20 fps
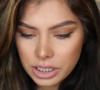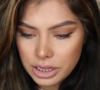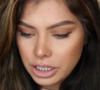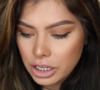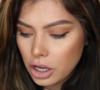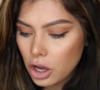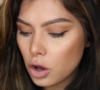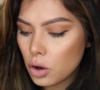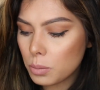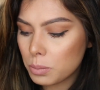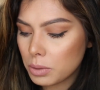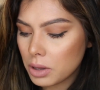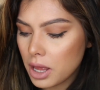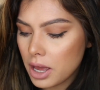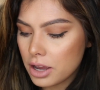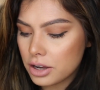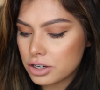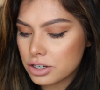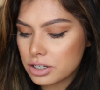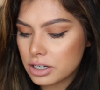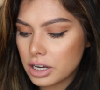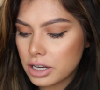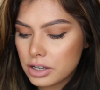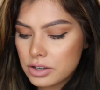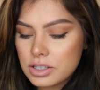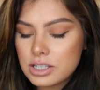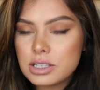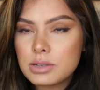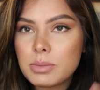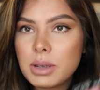I think, oh, blush. I
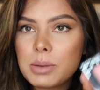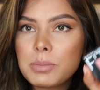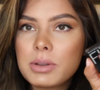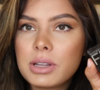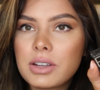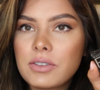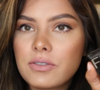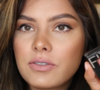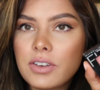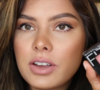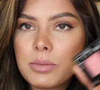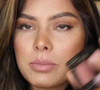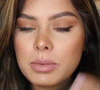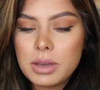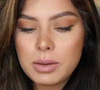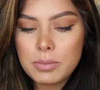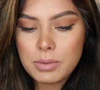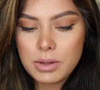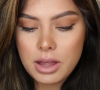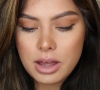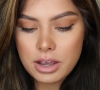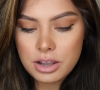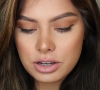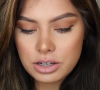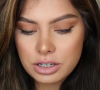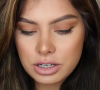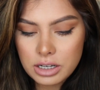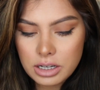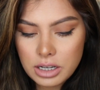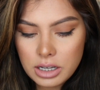use this Maybelline Fit Me
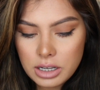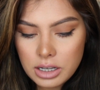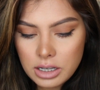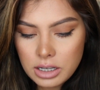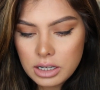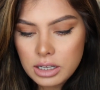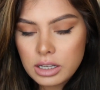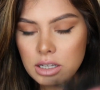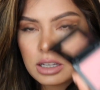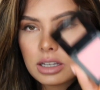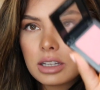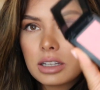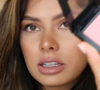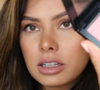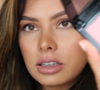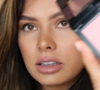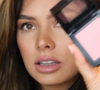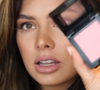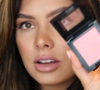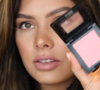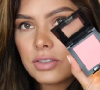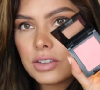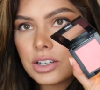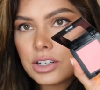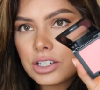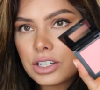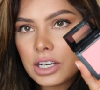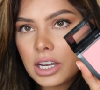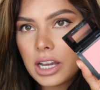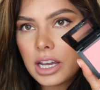blush. Love this
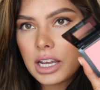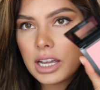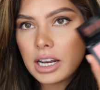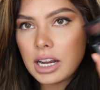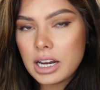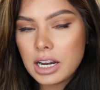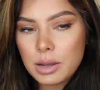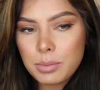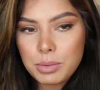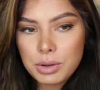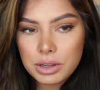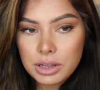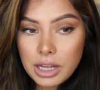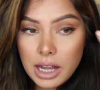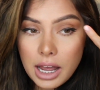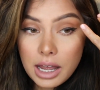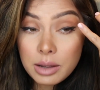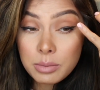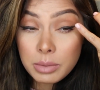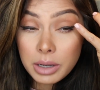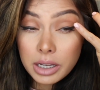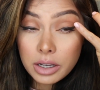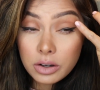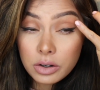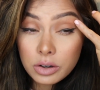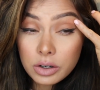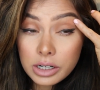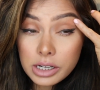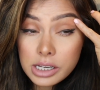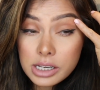shade. And I put that in my
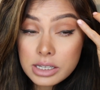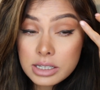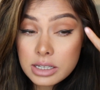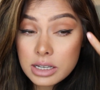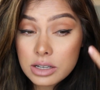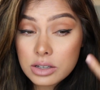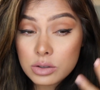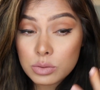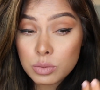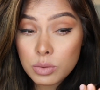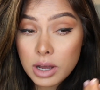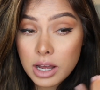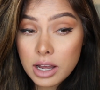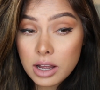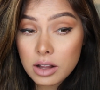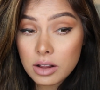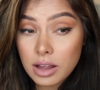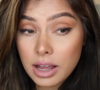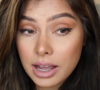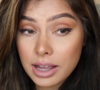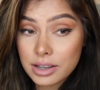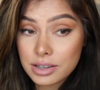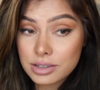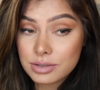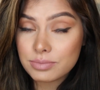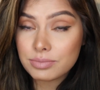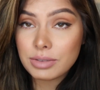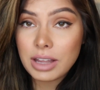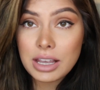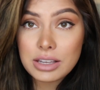crease as well
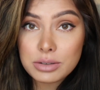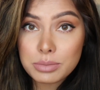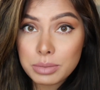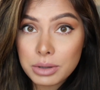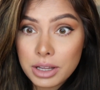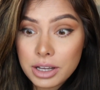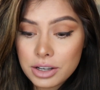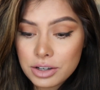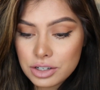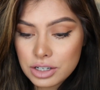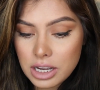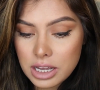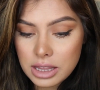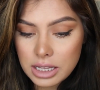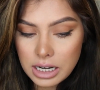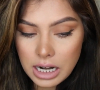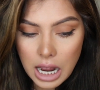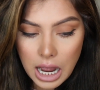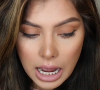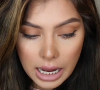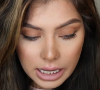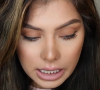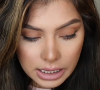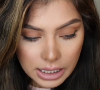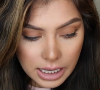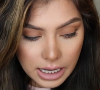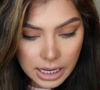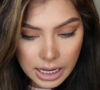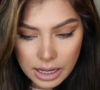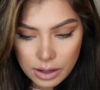as blush. And then
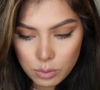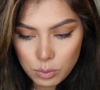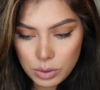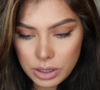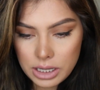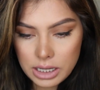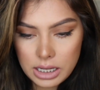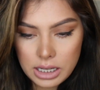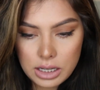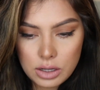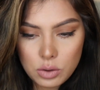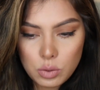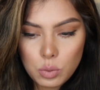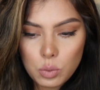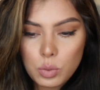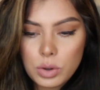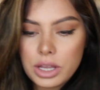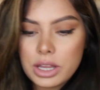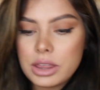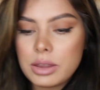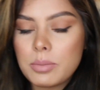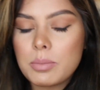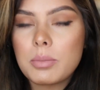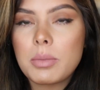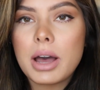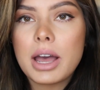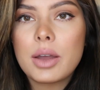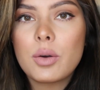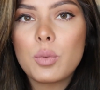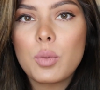highlight, I went in with
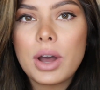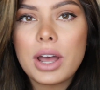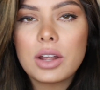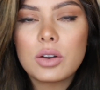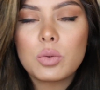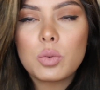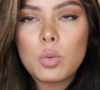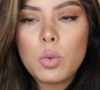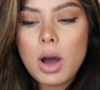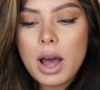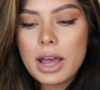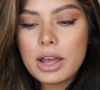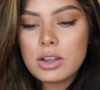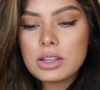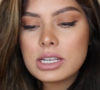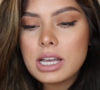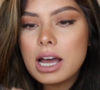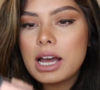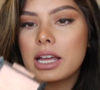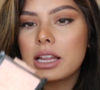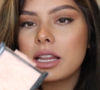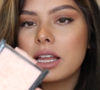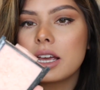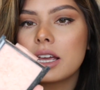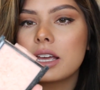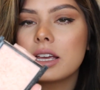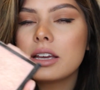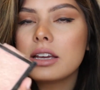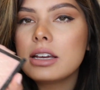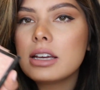my Wet n Wild
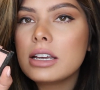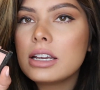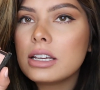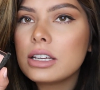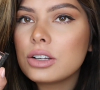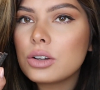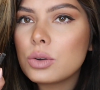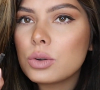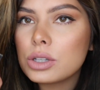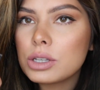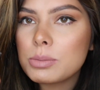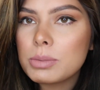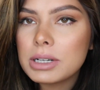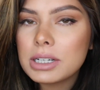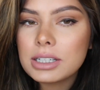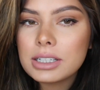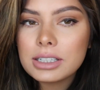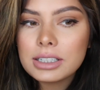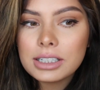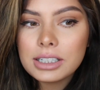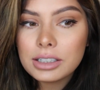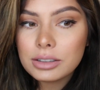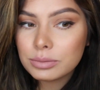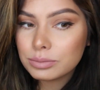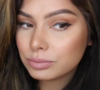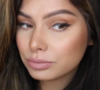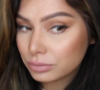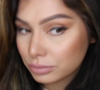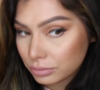highlight. Oldie but a goodie.